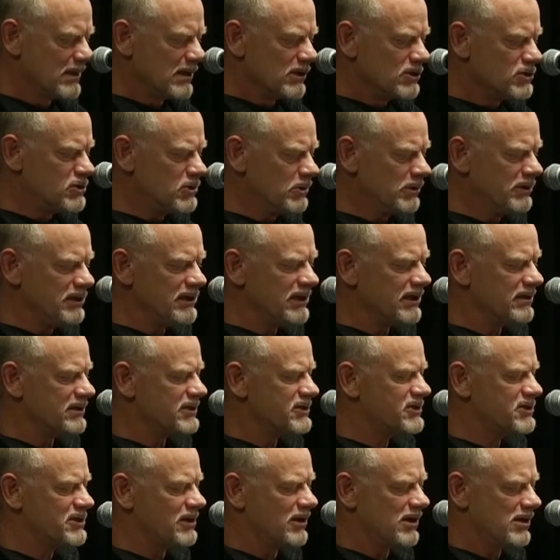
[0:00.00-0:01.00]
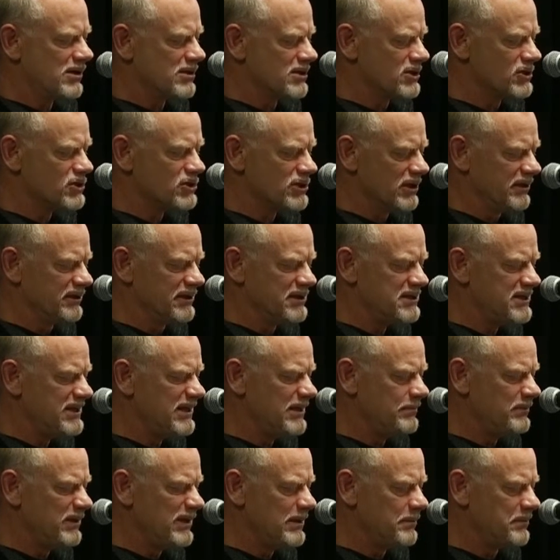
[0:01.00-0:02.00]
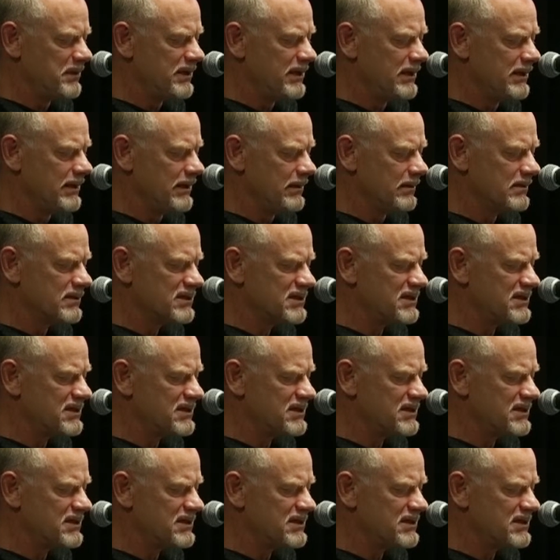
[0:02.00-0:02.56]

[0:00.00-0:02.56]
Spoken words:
Julian Assange on the TPP,